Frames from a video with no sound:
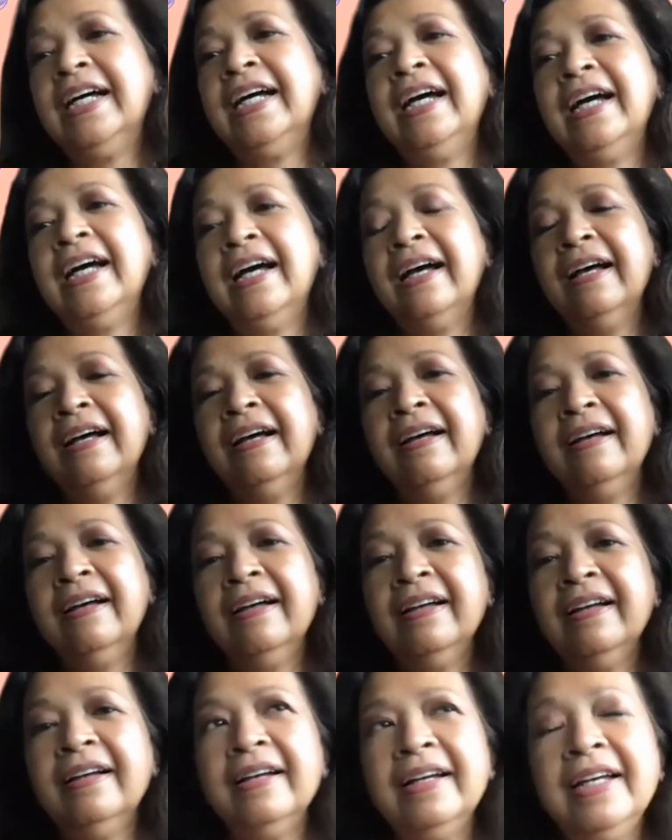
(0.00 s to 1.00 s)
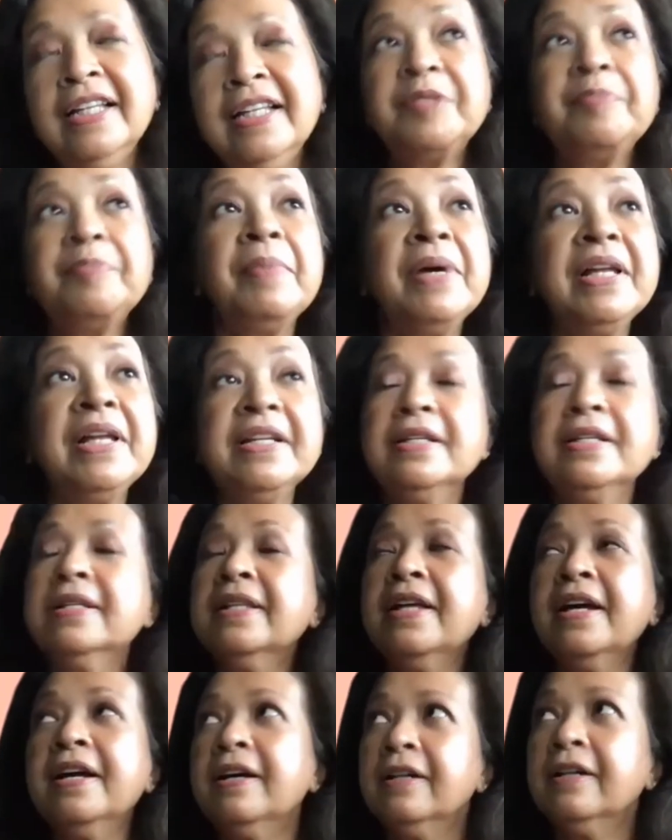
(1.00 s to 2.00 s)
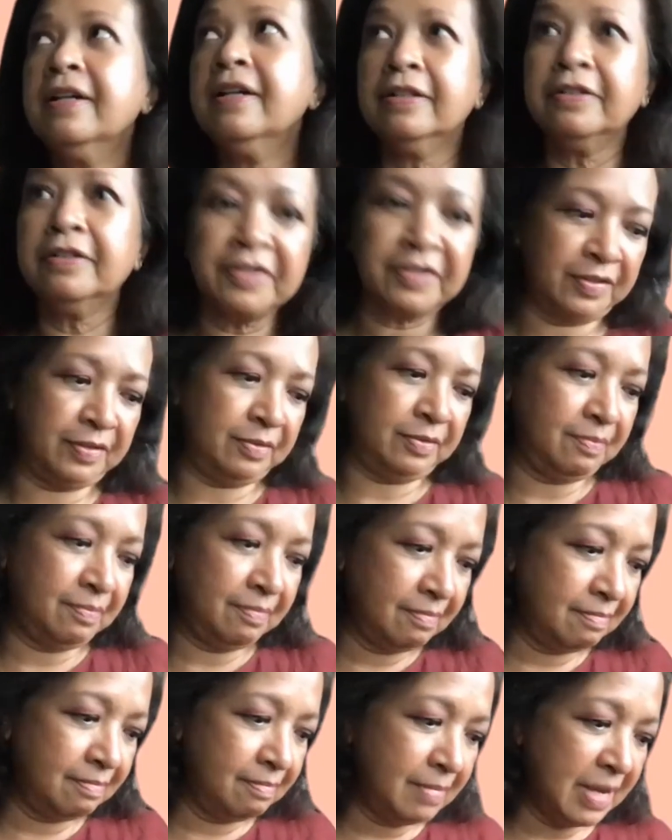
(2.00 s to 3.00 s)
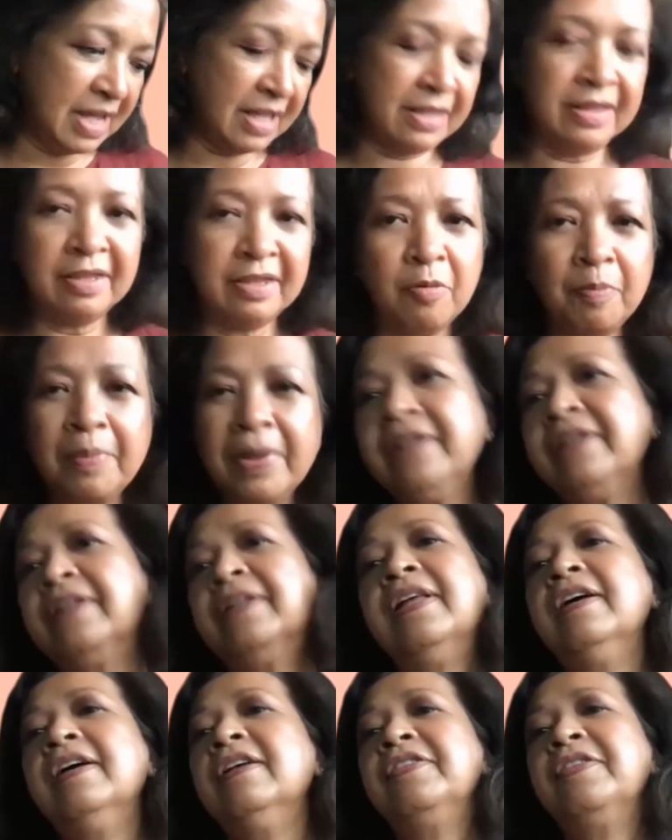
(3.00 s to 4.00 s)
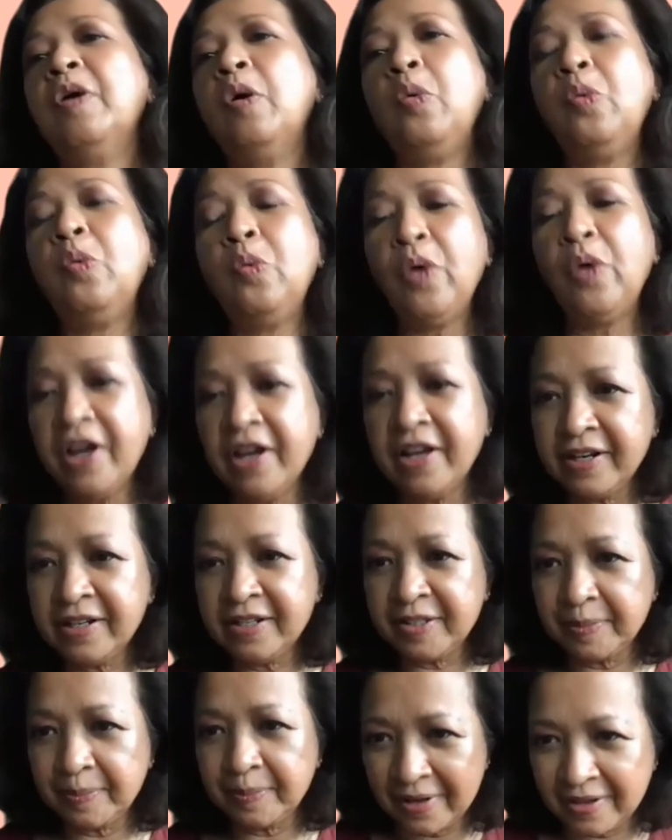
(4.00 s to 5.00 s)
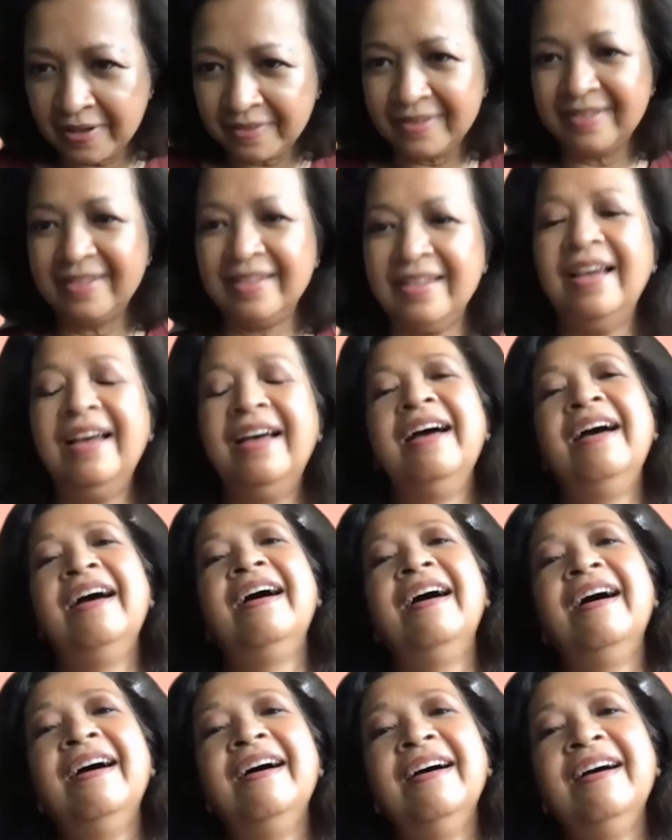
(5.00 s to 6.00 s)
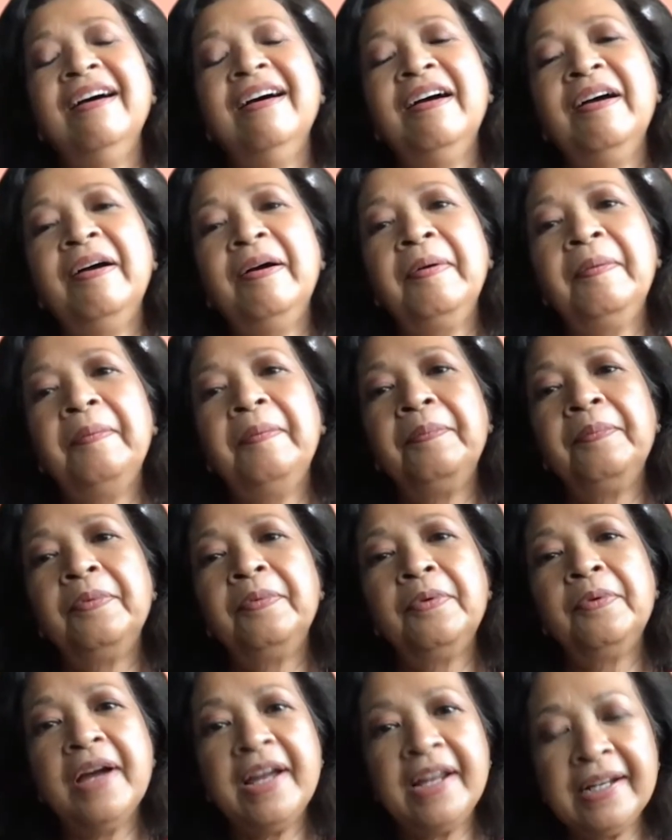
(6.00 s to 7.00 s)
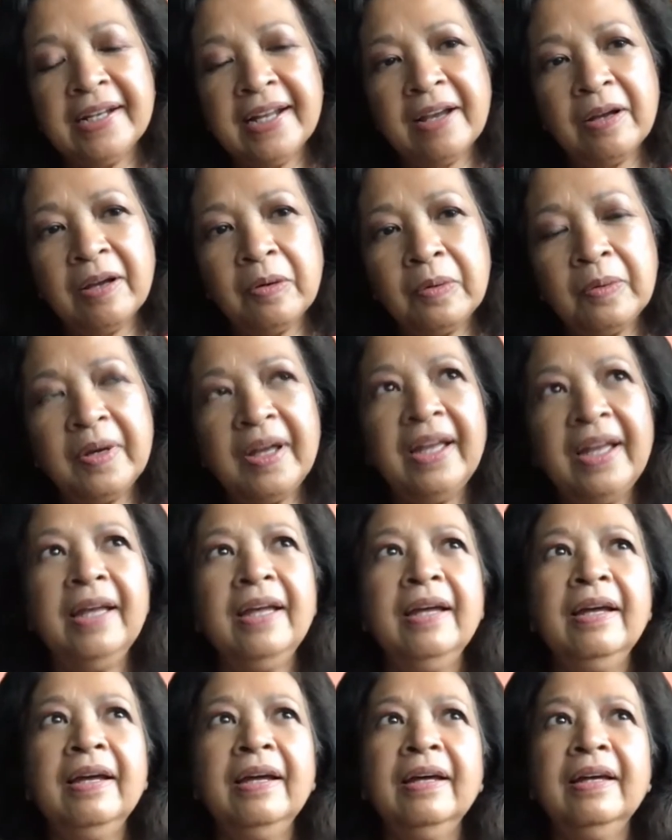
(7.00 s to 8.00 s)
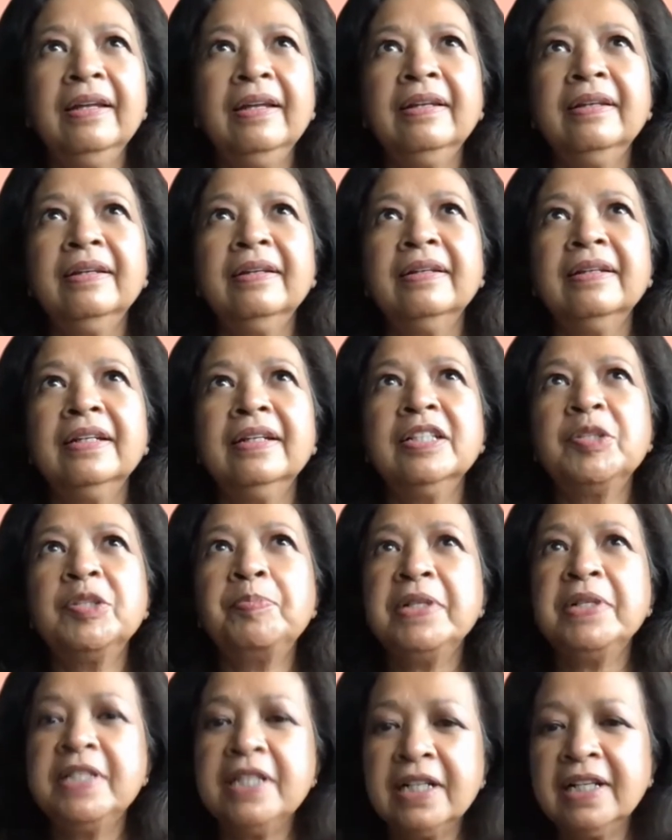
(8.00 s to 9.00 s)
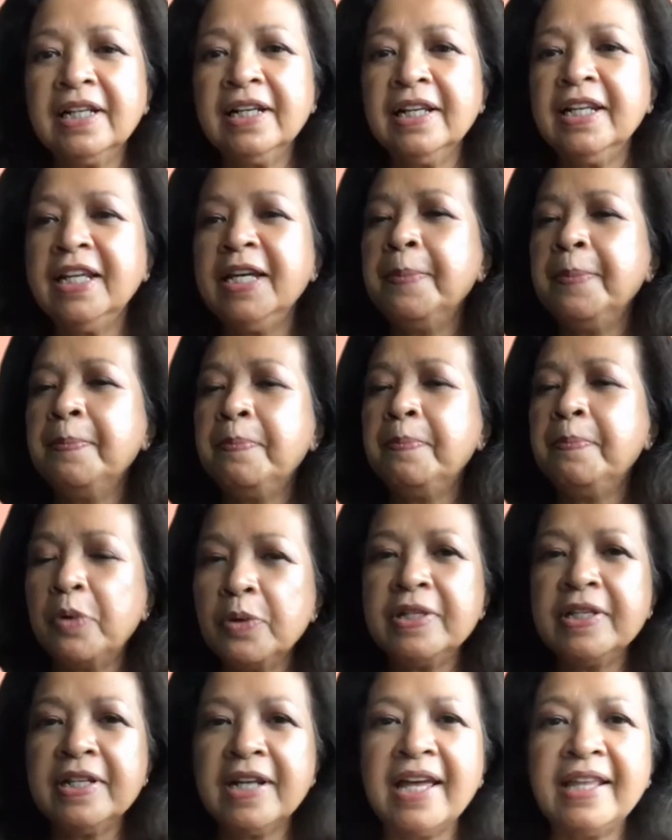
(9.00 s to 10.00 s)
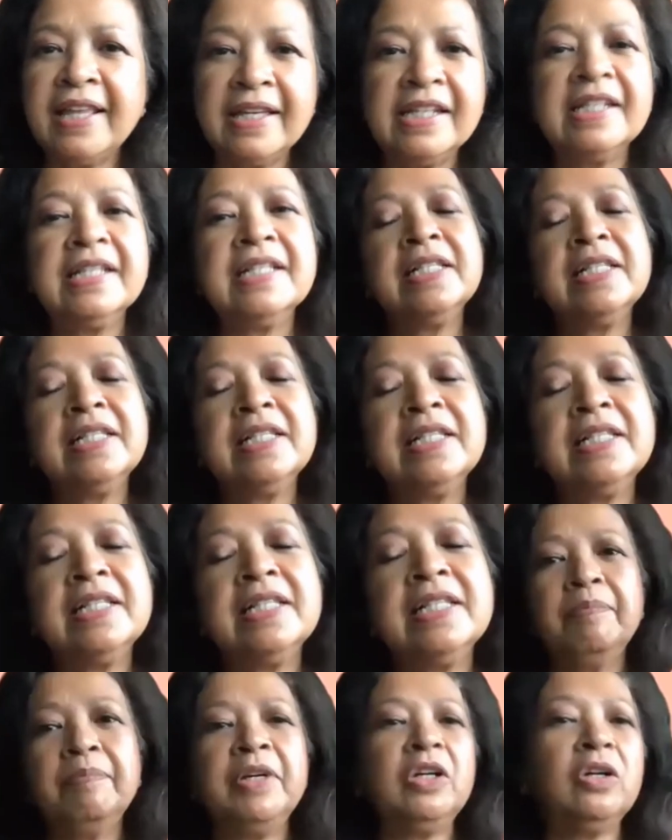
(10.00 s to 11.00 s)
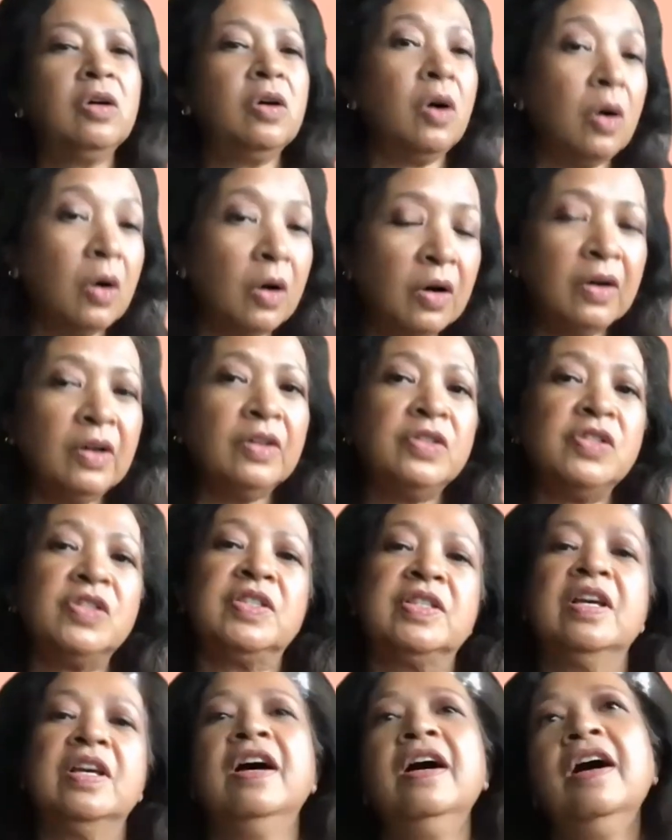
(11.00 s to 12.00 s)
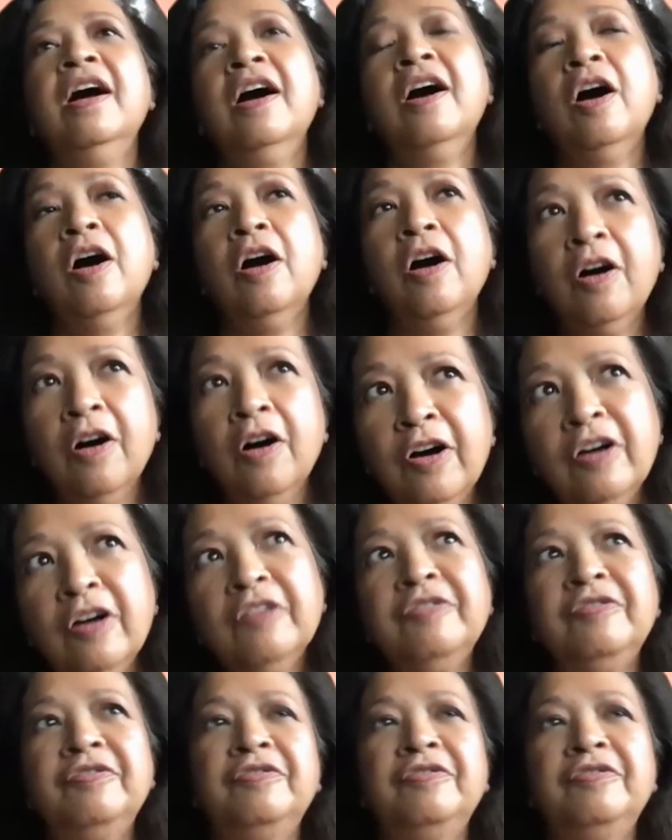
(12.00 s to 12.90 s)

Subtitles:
It's Mental Health Month, or Mental Health Awareness Month, right now. And it's particularly important, I think, this year because of